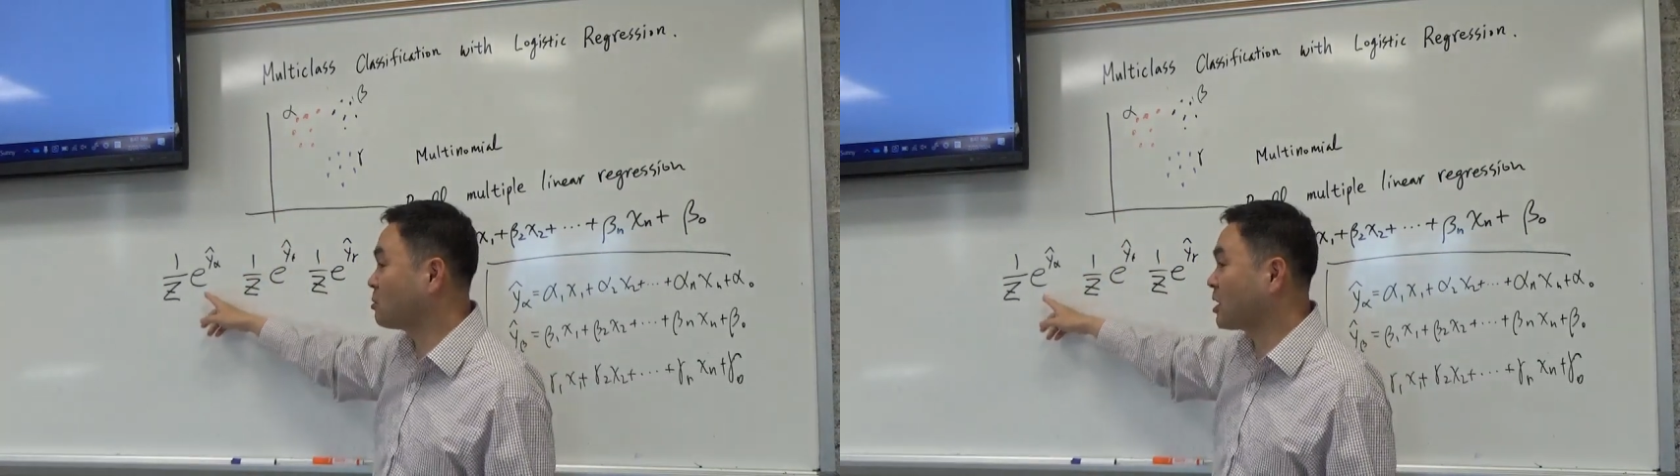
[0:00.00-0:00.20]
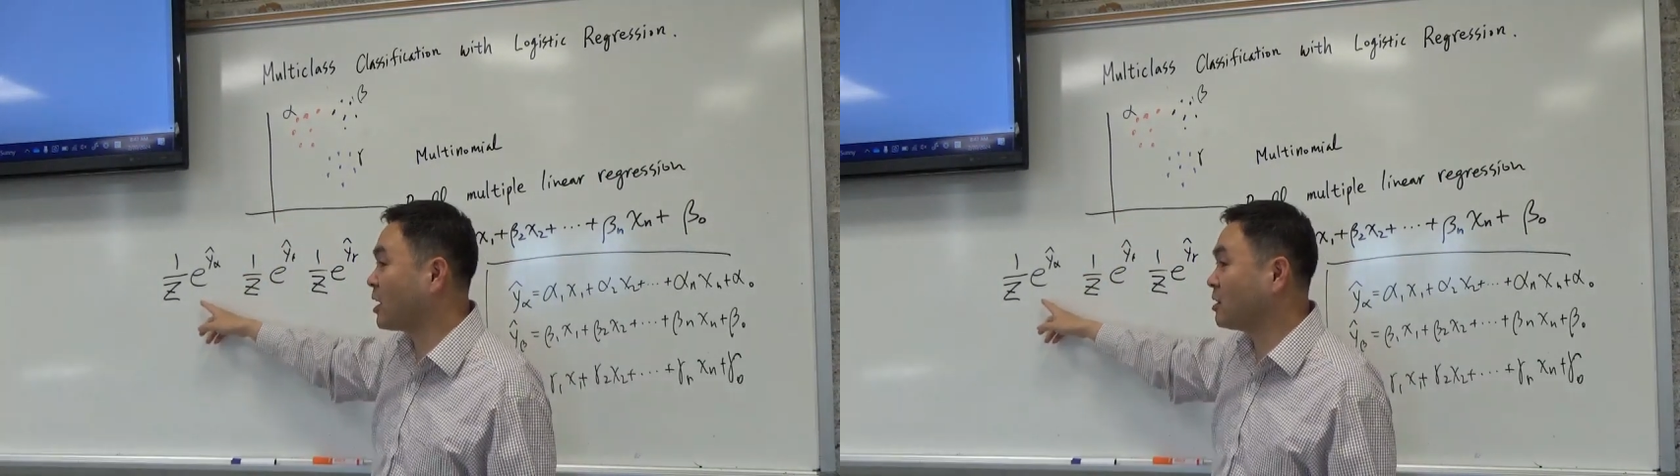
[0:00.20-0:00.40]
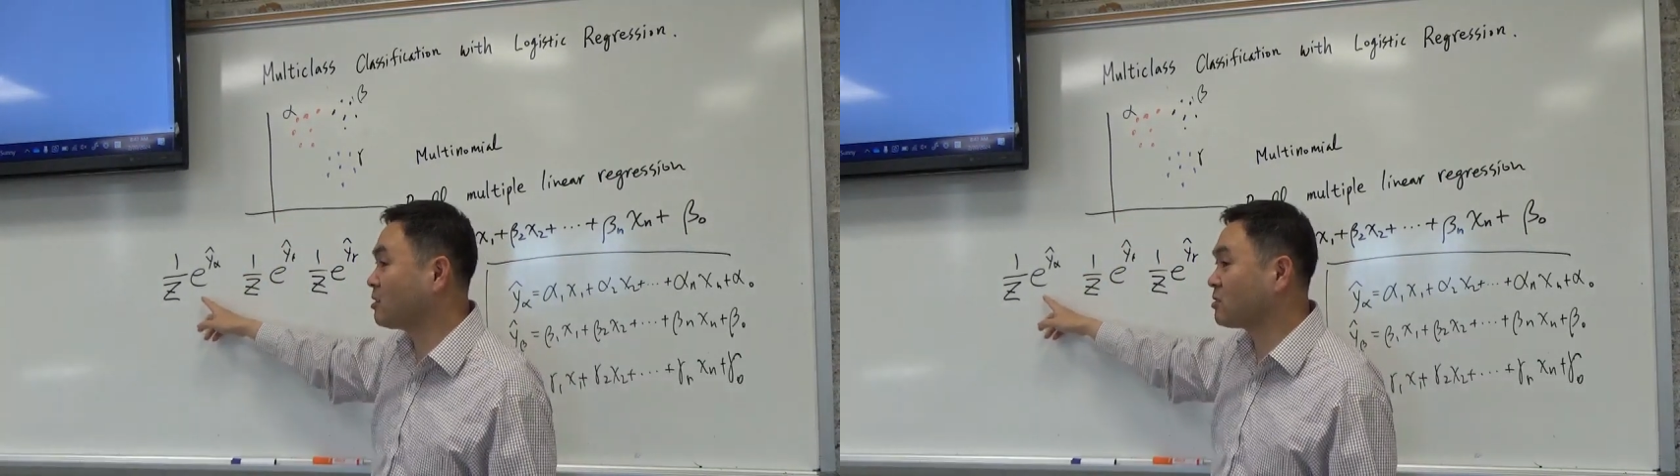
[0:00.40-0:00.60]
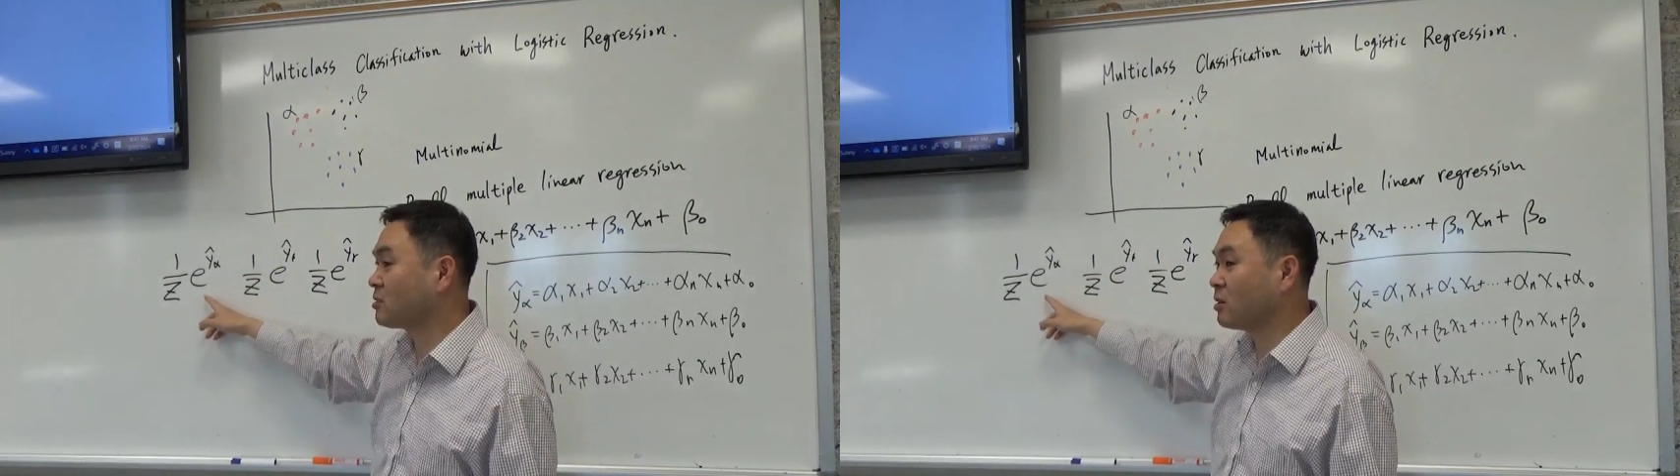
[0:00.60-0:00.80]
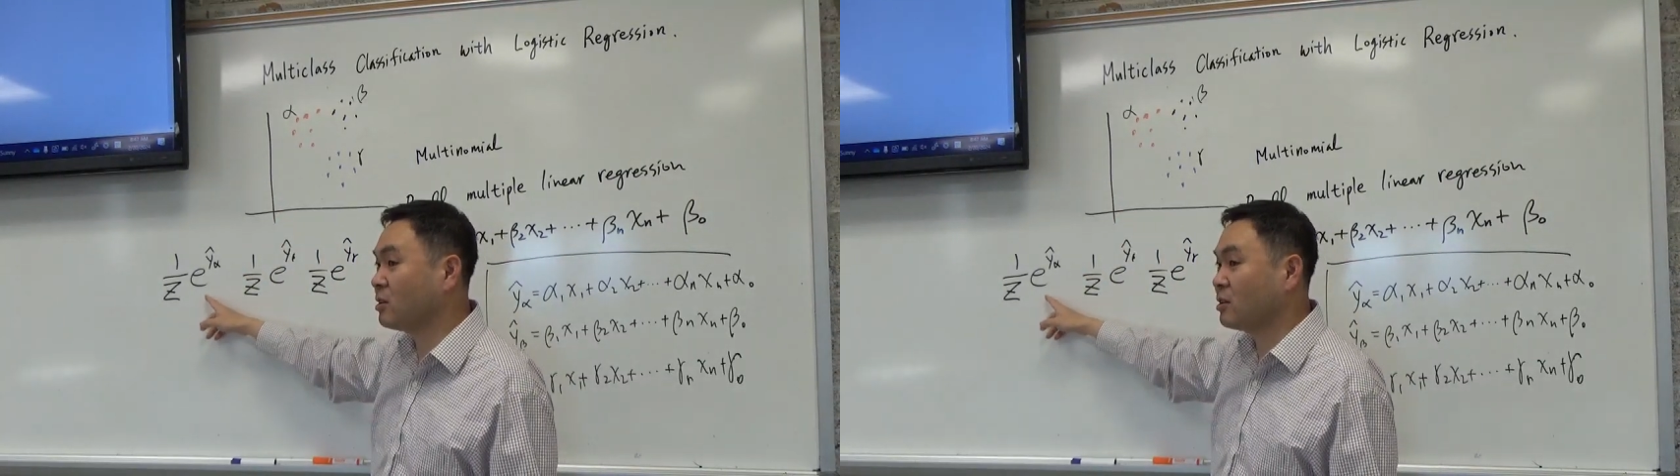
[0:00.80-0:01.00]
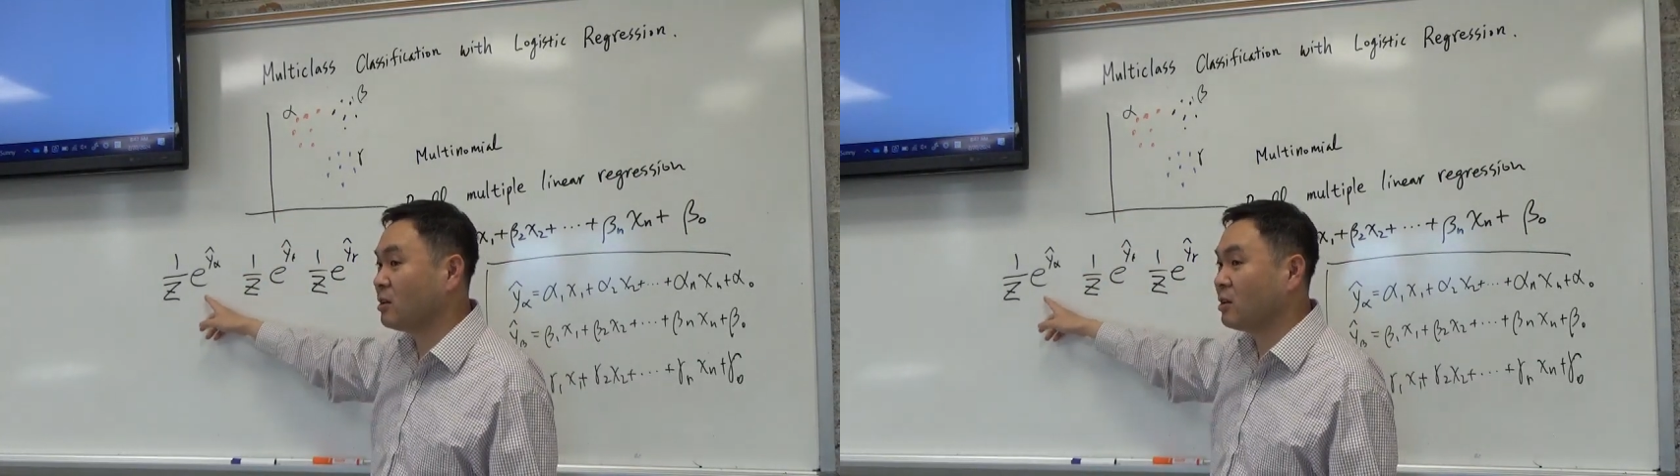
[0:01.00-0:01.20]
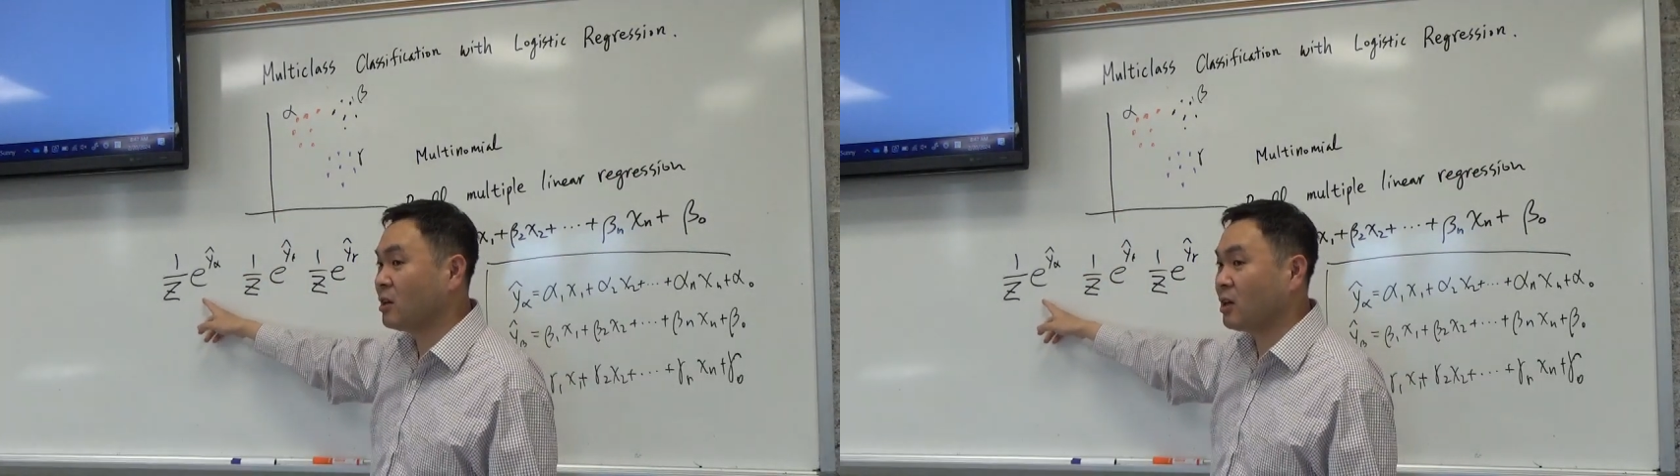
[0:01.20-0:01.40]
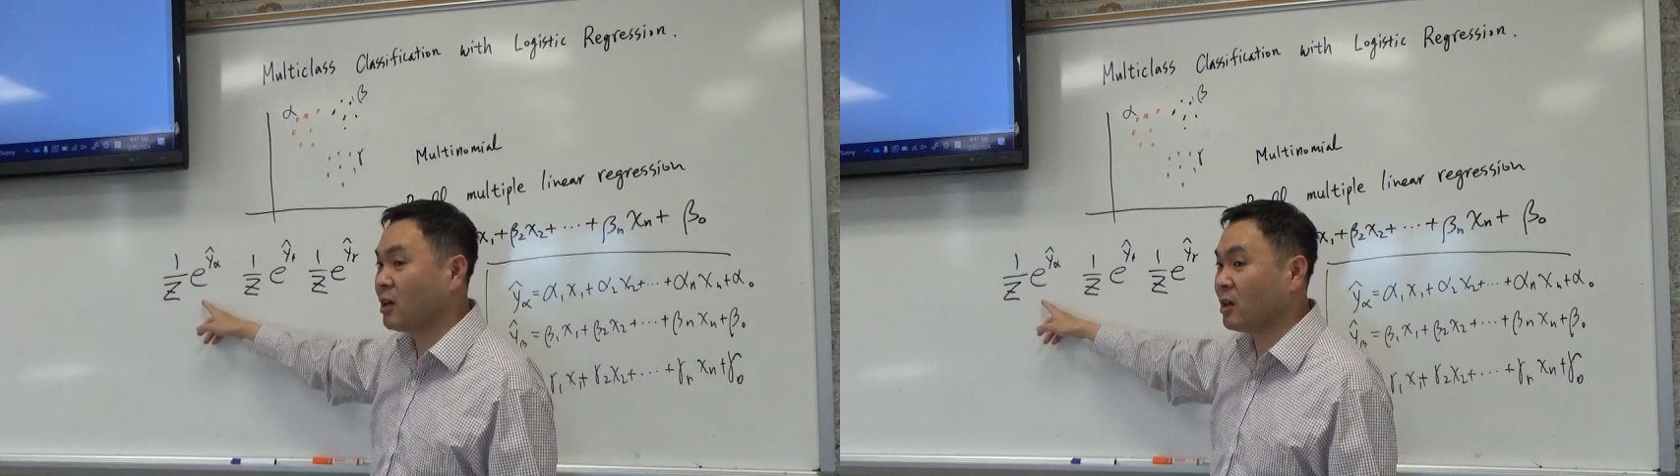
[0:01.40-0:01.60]
mechanics,
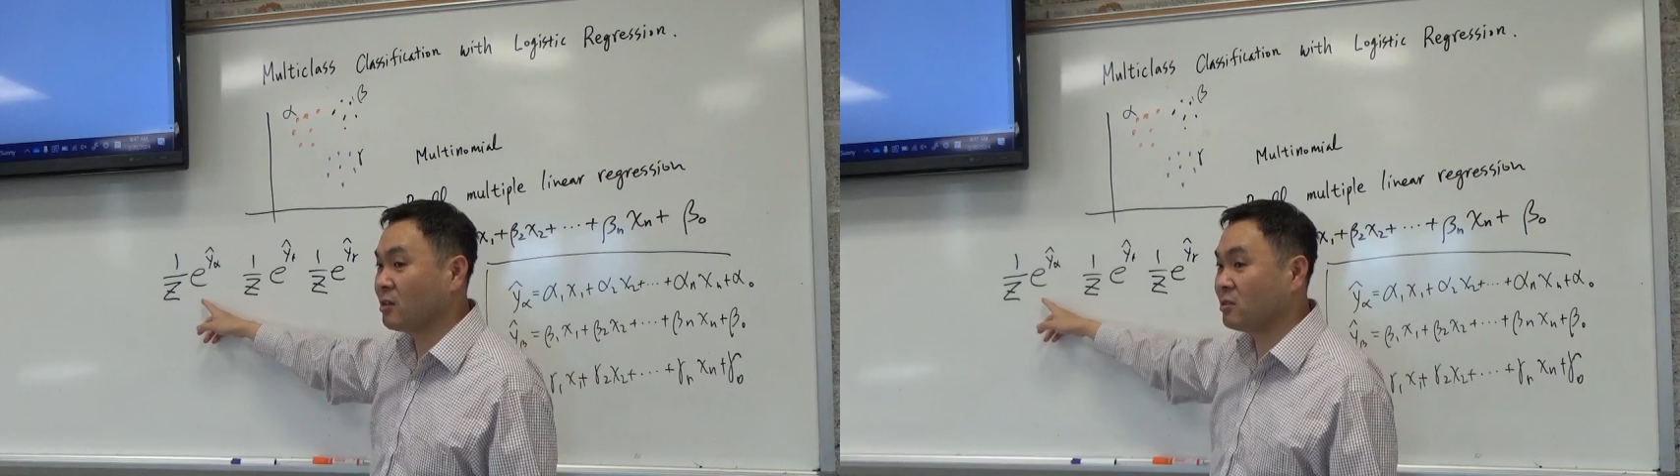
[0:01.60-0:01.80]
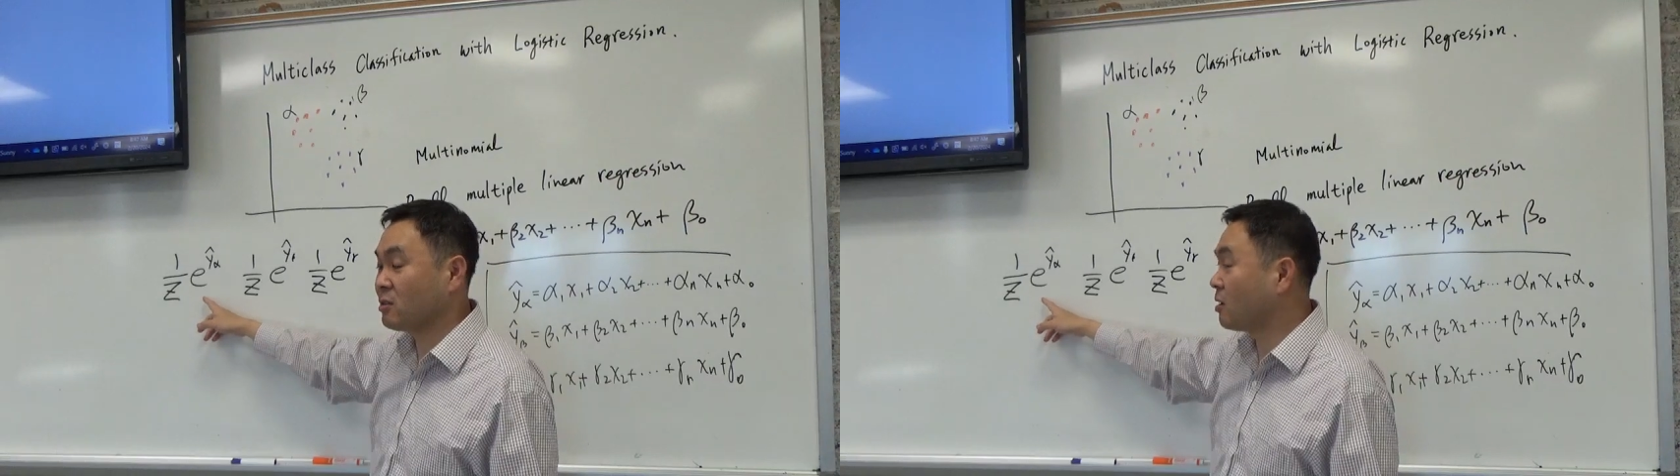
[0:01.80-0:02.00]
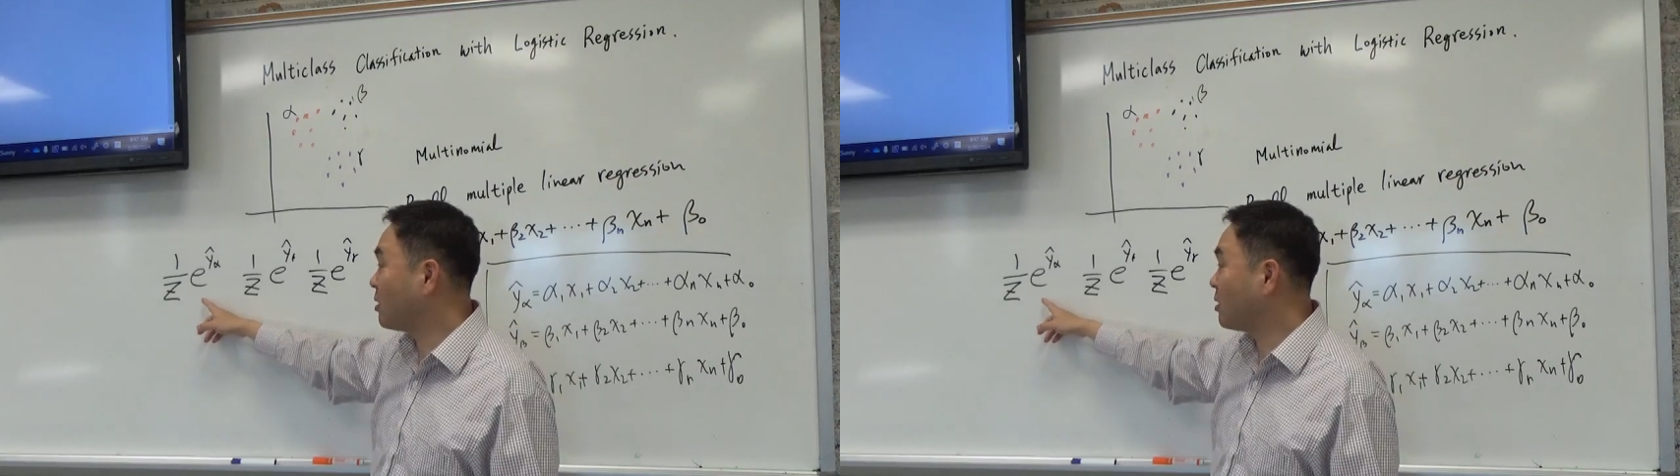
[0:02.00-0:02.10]
and